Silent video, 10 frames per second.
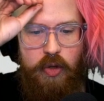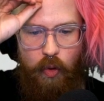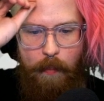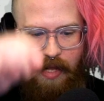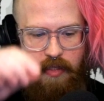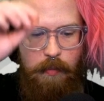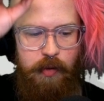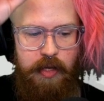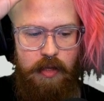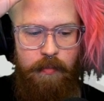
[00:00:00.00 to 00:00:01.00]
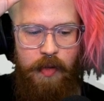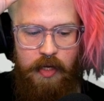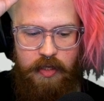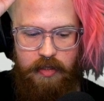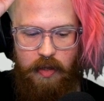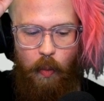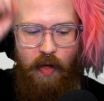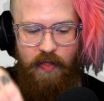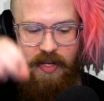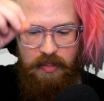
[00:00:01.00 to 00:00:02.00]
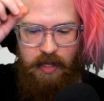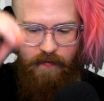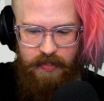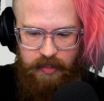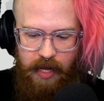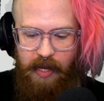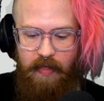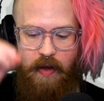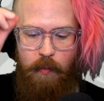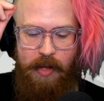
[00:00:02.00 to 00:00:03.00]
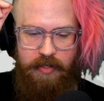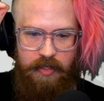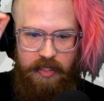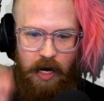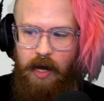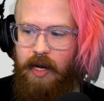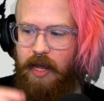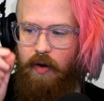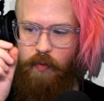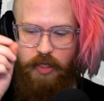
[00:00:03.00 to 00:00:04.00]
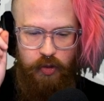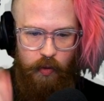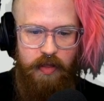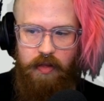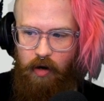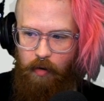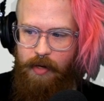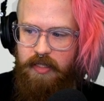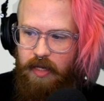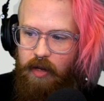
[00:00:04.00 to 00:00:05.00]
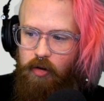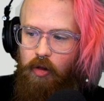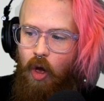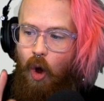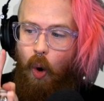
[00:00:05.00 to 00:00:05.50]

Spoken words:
You're meant to play them to see what this life is like, and they are meant to die and rejoin the karmic cycle,